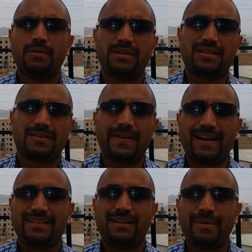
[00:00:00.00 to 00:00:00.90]
We'll discuss
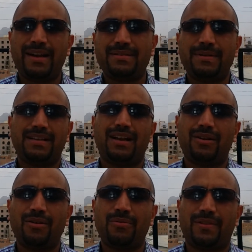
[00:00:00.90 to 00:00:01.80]
financial management
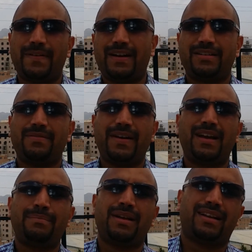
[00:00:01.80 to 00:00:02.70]
along with financial
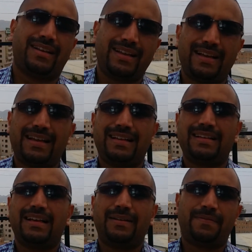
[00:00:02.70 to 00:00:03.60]
viability
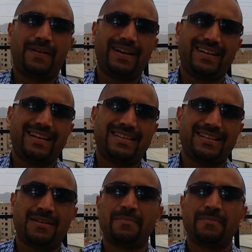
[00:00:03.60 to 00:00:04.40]
and financing.